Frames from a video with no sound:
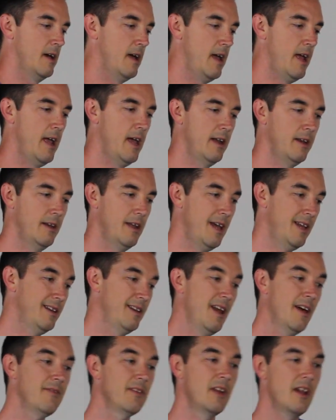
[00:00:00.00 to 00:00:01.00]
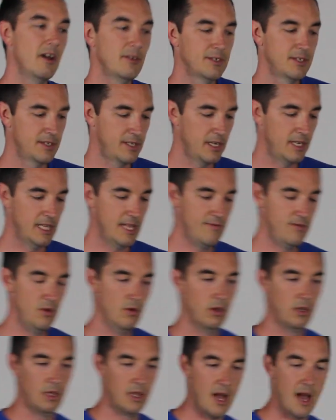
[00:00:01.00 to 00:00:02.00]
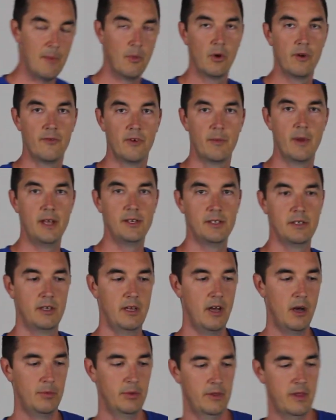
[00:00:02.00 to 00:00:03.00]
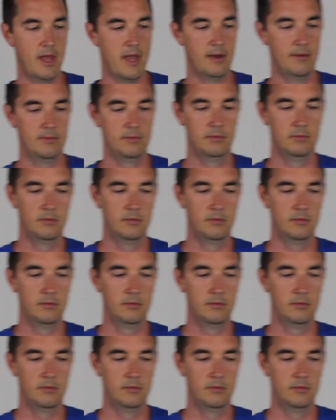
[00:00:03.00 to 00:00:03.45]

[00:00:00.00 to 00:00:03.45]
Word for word: and nothing else is gonna give you a lot more information to help with that,